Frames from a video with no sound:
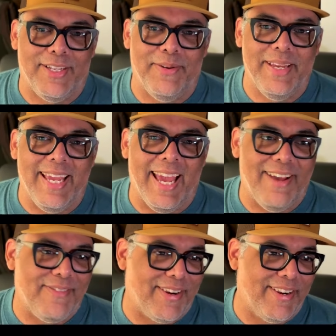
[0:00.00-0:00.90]
we
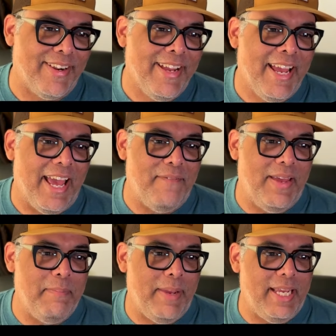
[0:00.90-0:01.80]
have our
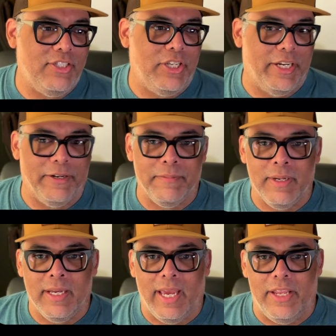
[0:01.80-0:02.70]
event page here,
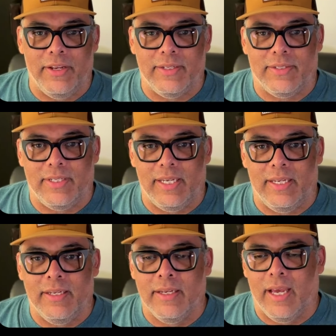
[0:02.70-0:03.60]
and you can
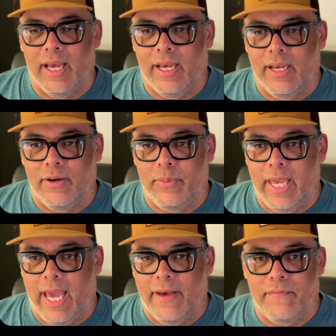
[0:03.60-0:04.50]
see we
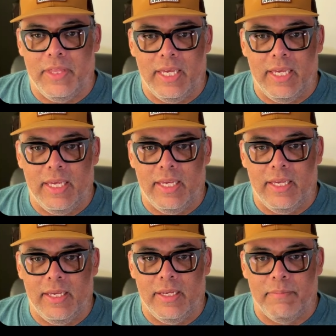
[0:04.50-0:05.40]
have
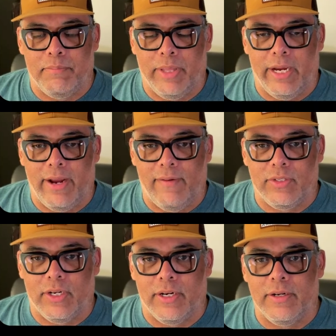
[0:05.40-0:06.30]
the player
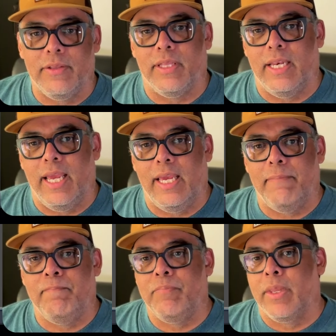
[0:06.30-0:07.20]
avatar, the name,
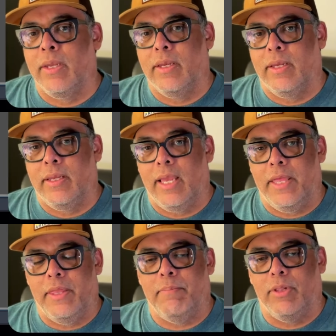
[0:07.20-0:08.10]
and
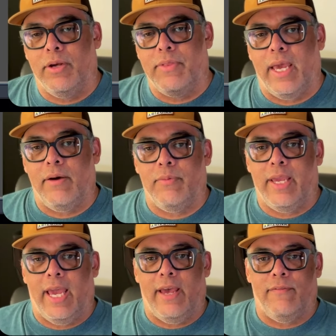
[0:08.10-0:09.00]
then below that we
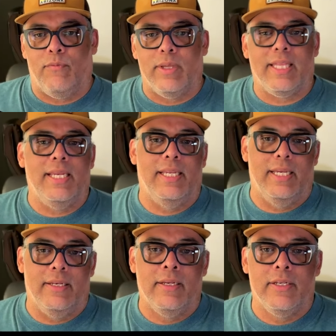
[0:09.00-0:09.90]
have what they
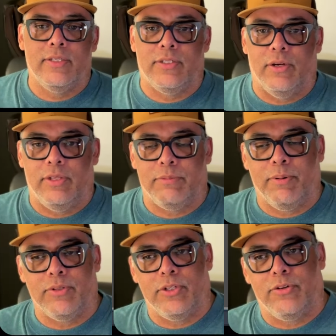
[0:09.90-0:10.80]
did. So this
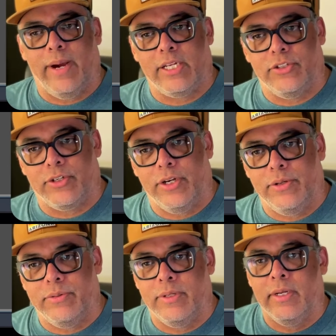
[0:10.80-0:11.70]
person cracked your
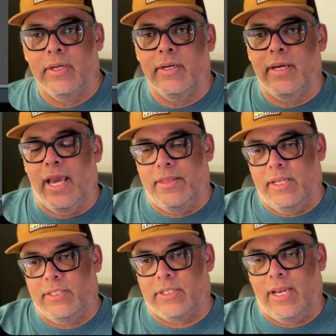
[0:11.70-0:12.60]
code, and then
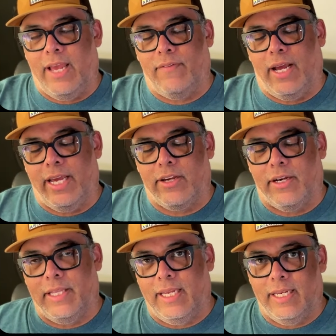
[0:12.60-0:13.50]
it's going to have an icon
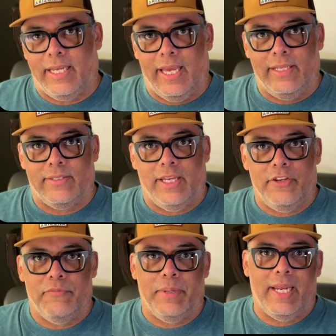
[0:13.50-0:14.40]
that indicates that
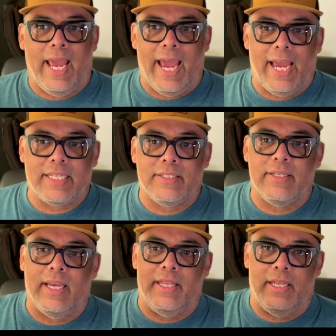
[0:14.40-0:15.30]
you've been hacked,
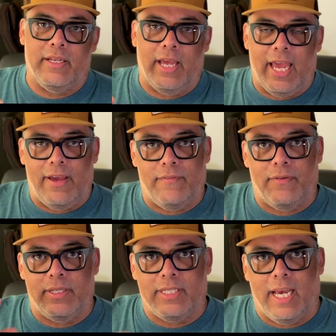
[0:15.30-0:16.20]
and then I'll have
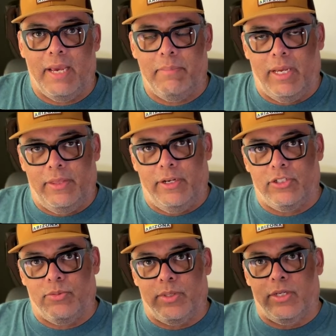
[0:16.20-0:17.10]
a time down there.
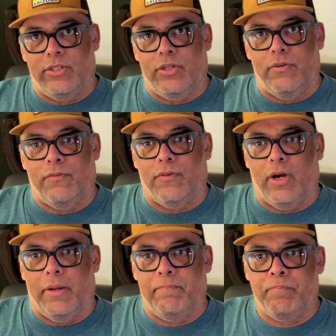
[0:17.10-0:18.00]
So we're going to do
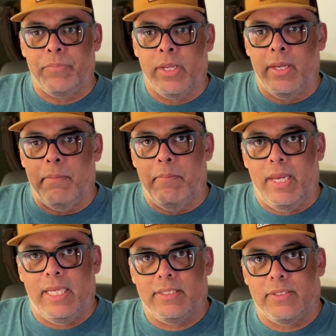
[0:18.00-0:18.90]
from
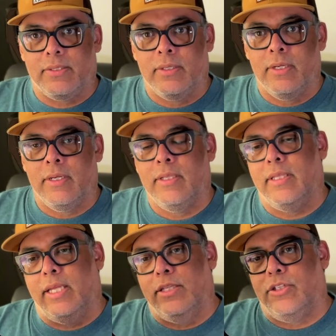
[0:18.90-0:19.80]
minutes,
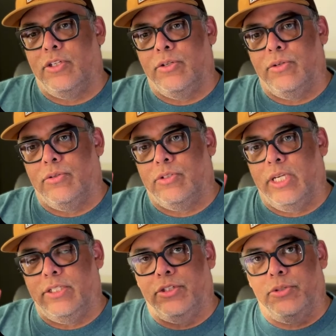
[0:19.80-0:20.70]
then to
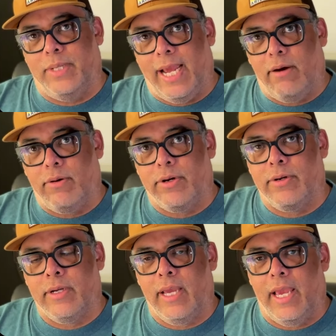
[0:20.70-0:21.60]
change it to an hour,
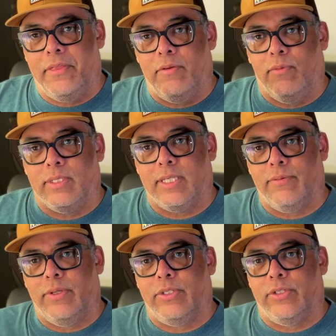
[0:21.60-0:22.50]
and then once that
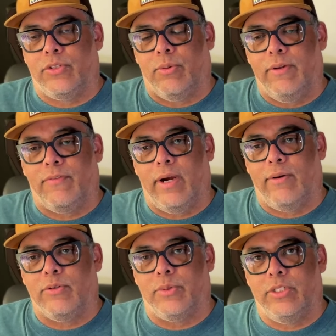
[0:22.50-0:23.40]
reaches 24
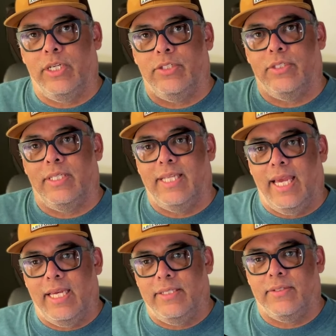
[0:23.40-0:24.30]
hours, we're going to change it to
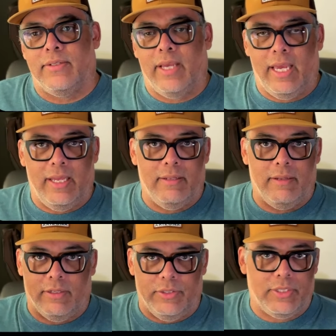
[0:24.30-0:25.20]
days, and
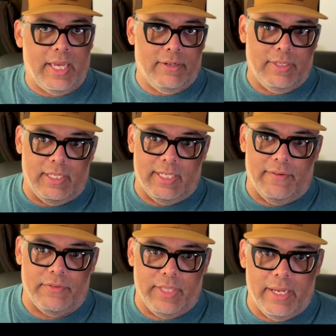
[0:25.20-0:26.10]
it'll just count days after that.